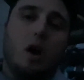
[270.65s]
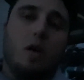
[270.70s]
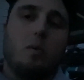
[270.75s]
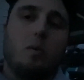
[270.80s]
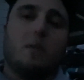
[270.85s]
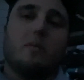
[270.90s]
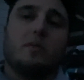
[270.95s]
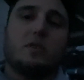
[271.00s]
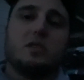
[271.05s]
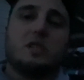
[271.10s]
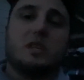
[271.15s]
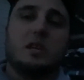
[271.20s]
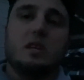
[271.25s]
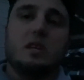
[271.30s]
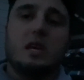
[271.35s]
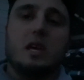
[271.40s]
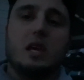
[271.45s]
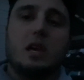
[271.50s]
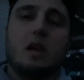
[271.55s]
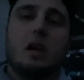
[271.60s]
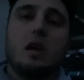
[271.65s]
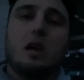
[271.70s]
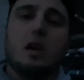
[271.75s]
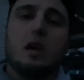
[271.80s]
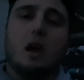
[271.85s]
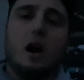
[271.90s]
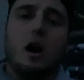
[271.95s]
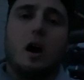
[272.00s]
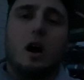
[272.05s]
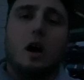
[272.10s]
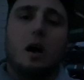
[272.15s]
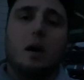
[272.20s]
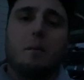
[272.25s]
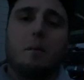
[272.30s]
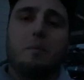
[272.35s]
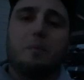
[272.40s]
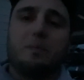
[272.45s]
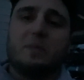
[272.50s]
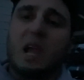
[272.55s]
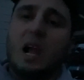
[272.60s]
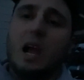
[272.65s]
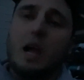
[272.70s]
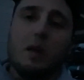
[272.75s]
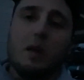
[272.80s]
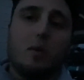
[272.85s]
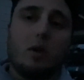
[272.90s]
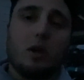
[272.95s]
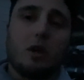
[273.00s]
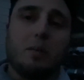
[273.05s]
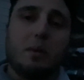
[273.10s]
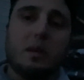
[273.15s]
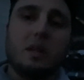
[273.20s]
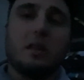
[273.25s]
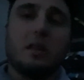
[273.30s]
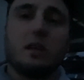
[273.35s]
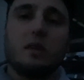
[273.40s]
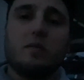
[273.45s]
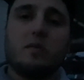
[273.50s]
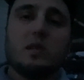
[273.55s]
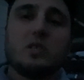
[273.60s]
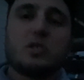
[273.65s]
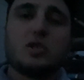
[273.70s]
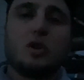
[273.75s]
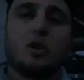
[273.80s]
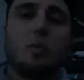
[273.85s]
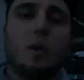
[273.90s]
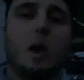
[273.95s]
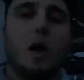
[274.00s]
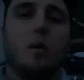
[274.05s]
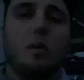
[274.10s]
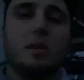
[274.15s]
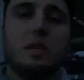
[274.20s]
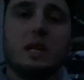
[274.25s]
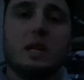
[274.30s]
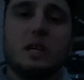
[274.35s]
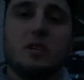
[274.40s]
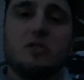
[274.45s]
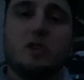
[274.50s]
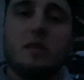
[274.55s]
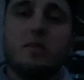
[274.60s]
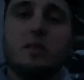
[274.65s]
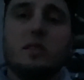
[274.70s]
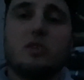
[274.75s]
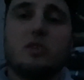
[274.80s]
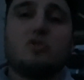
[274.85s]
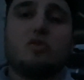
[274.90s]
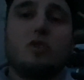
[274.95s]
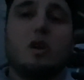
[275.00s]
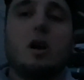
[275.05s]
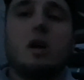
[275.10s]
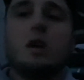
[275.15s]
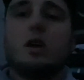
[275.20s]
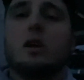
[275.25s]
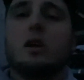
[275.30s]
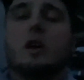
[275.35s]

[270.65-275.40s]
River City highly recommended the conventional route with daily driving the truck.